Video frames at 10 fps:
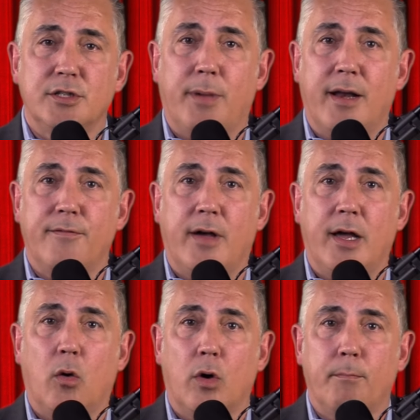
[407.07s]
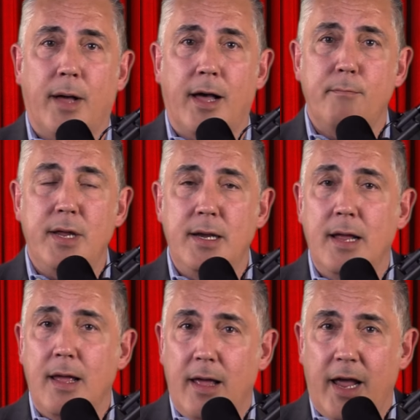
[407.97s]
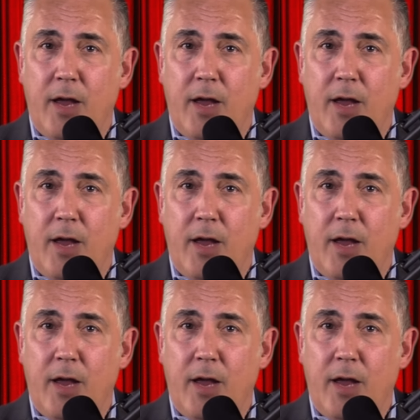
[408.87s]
Spotify, or Podbean.